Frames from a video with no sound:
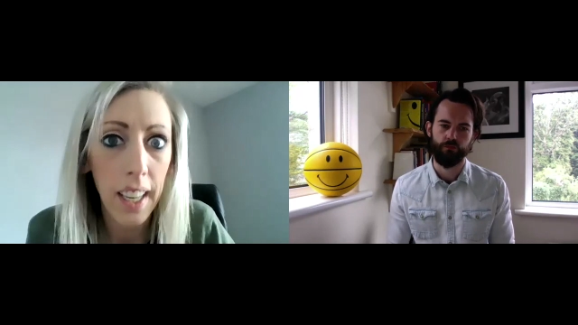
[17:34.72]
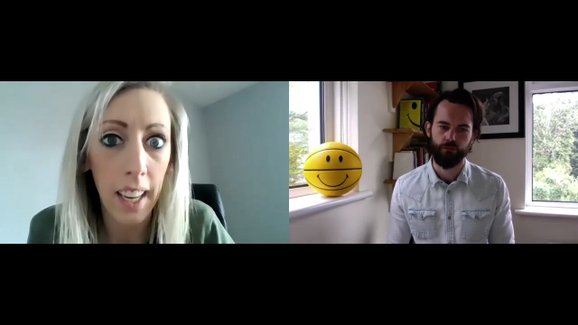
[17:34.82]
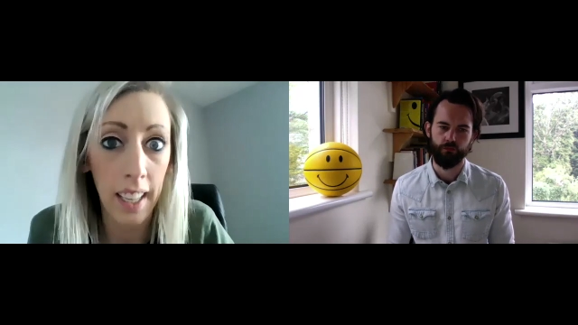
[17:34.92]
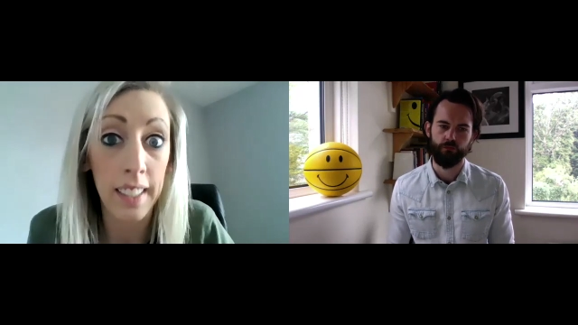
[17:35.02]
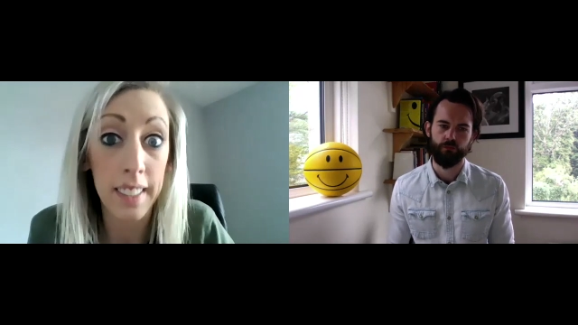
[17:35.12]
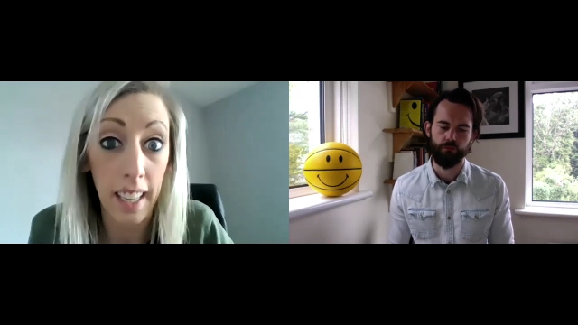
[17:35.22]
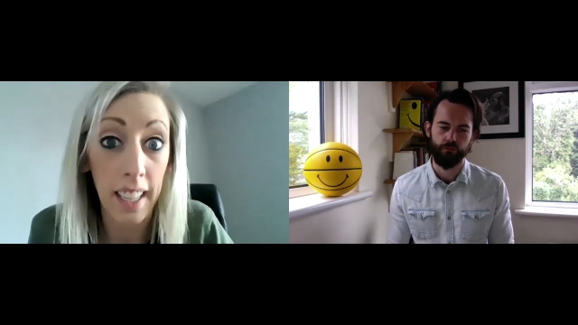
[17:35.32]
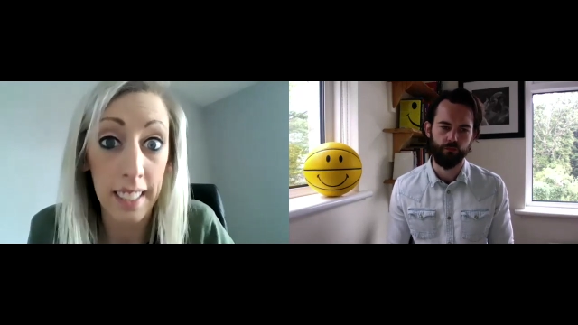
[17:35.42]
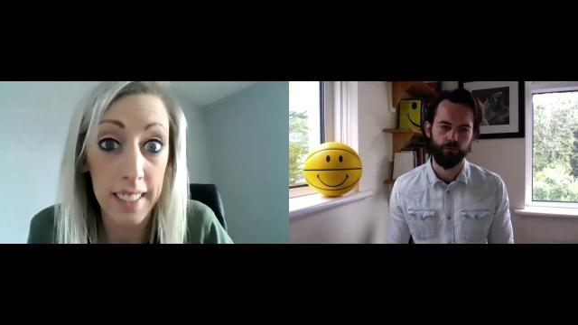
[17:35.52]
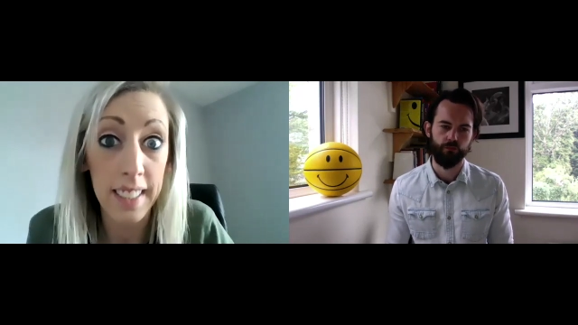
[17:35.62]
Speaker 1: And
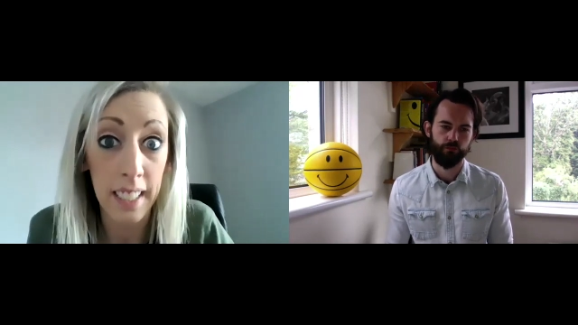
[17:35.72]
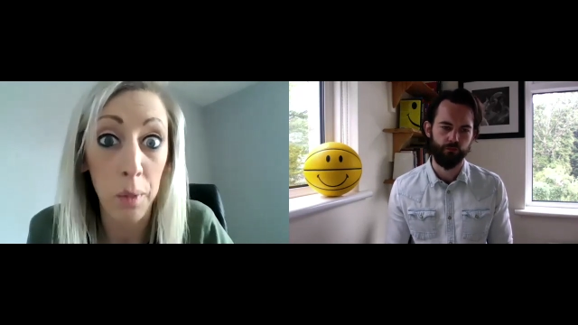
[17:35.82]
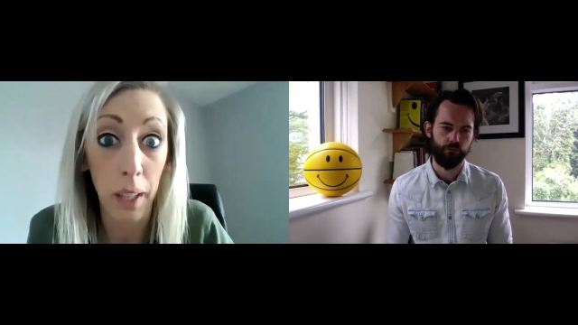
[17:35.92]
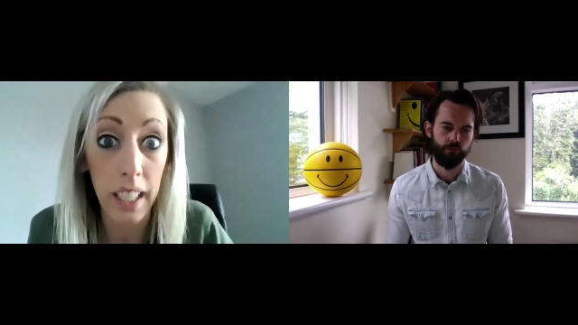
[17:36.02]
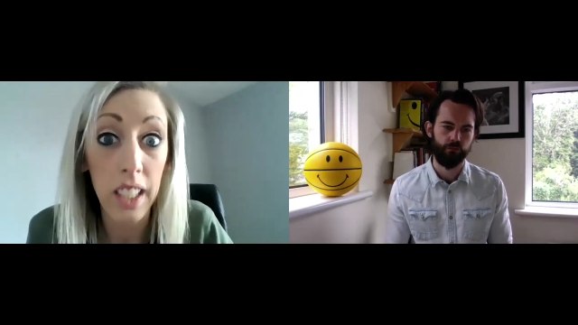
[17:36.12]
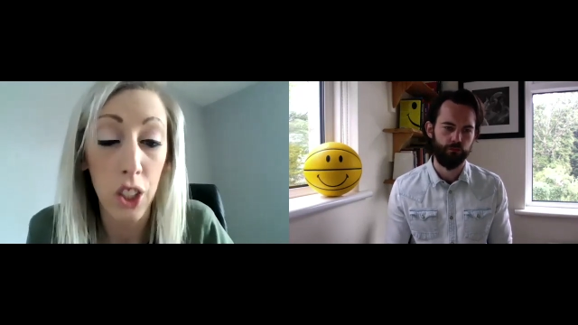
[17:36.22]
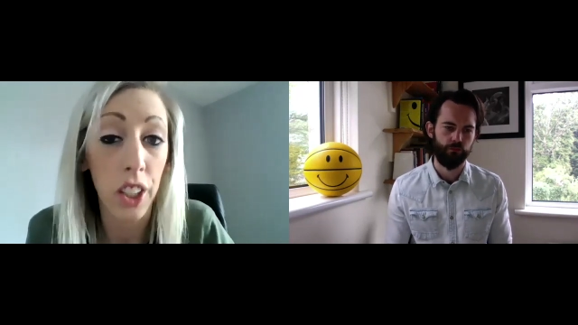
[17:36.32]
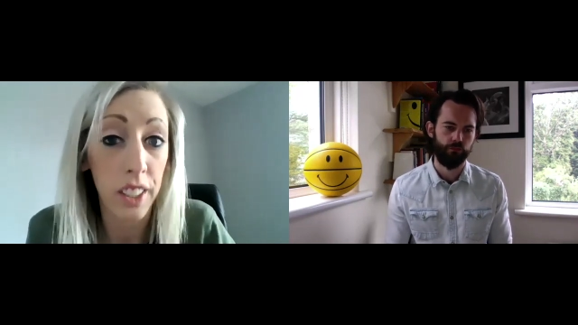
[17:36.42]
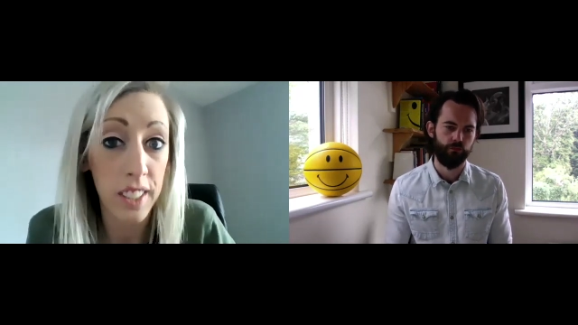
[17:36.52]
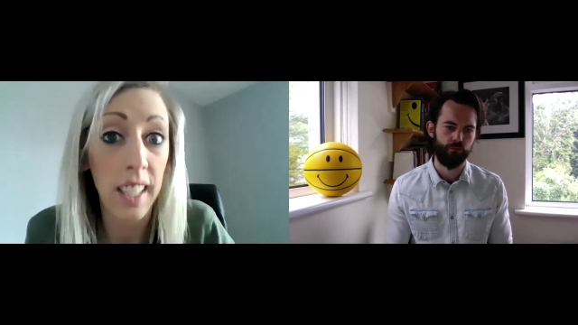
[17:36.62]
at 18 weeks, you
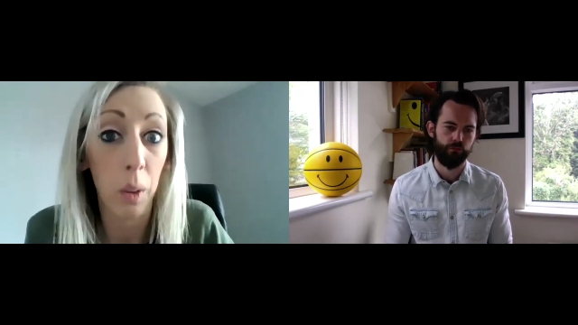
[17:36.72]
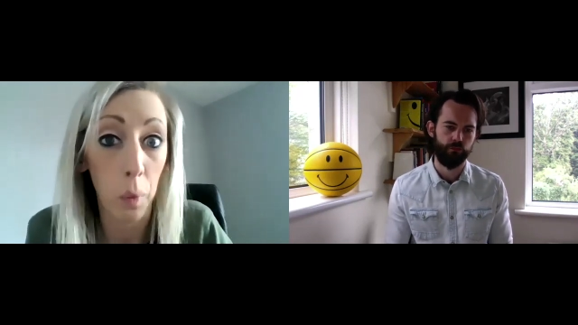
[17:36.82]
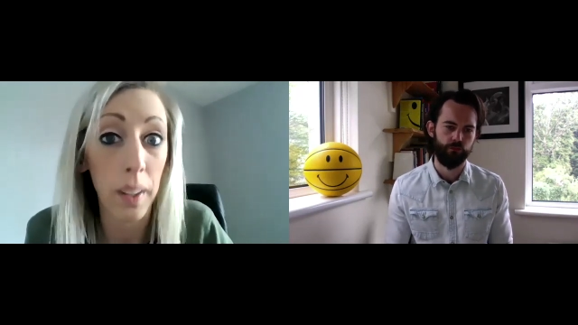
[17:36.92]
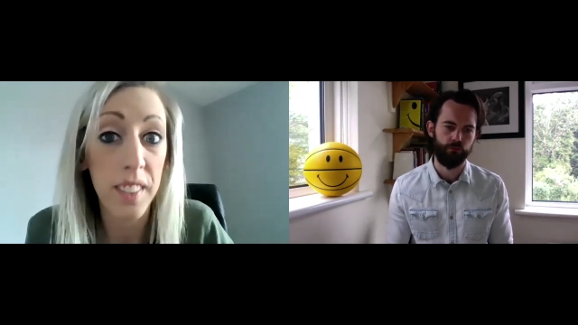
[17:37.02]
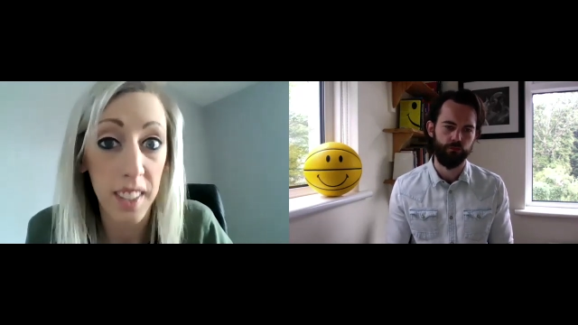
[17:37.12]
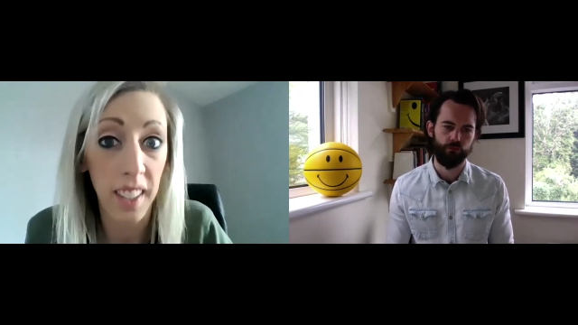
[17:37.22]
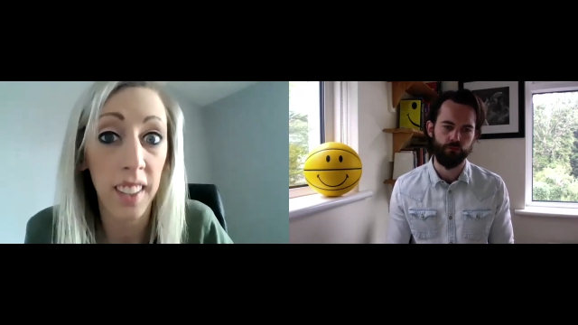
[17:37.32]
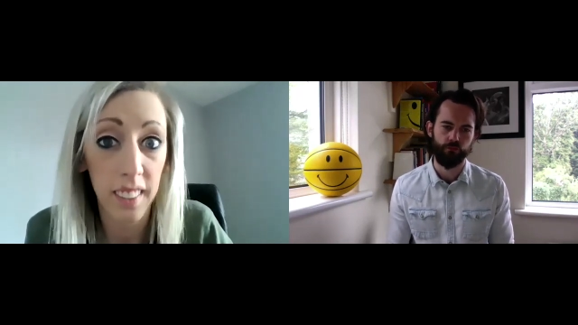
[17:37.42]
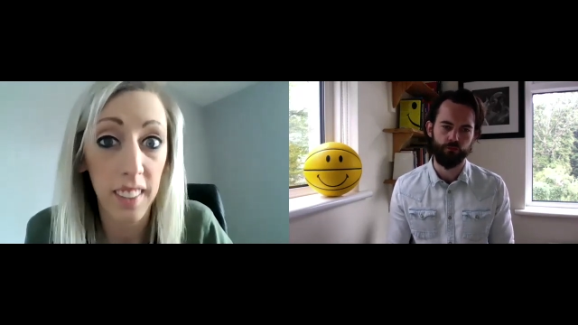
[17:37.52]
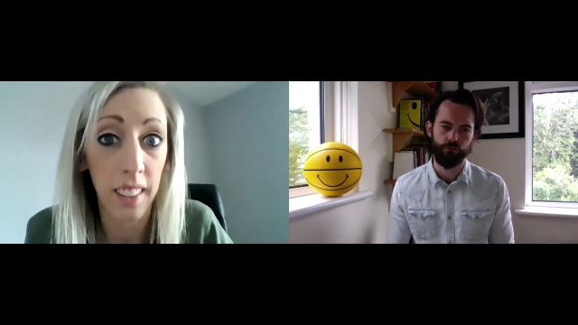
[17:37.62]
can see it
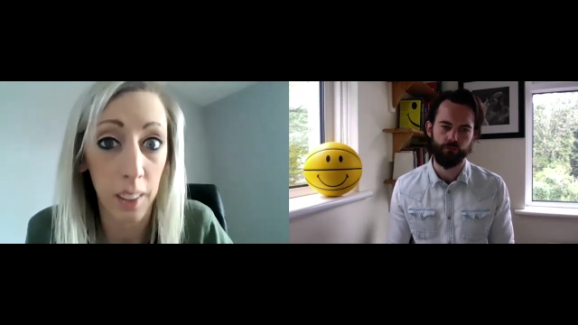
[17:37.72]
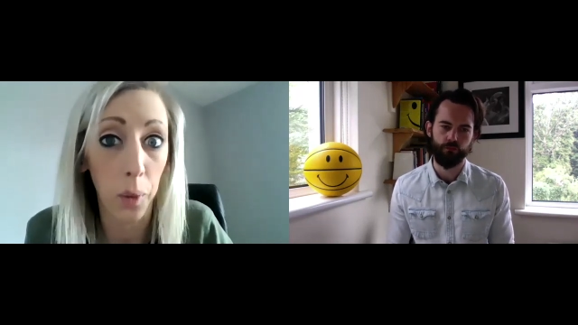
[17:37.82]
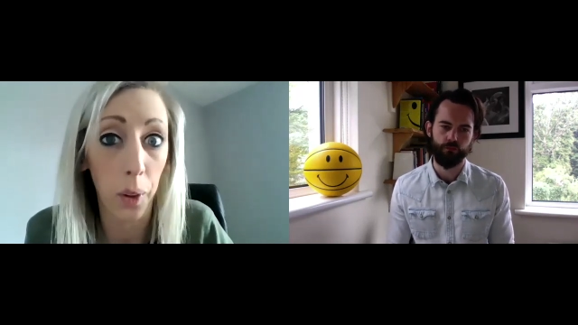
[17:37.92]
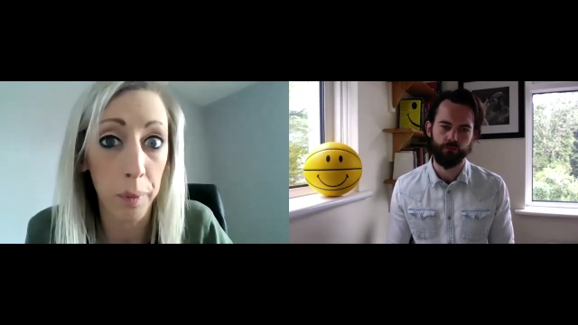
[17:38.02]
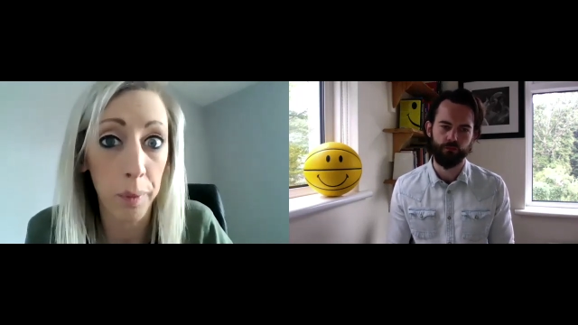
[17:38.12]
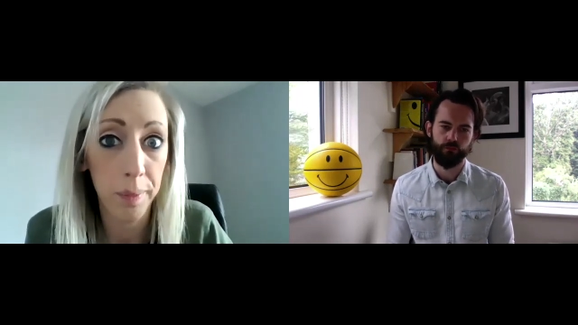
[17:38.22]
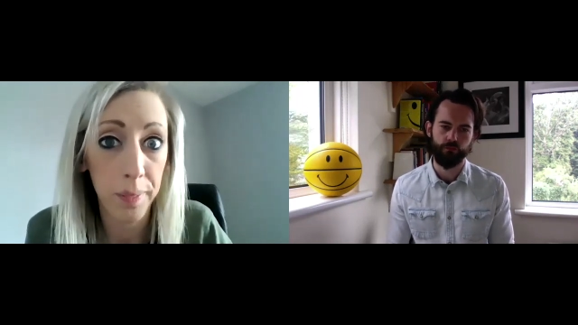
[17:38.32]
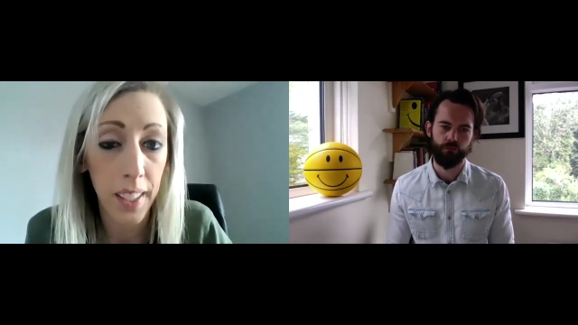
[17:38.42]
wincing in the womb.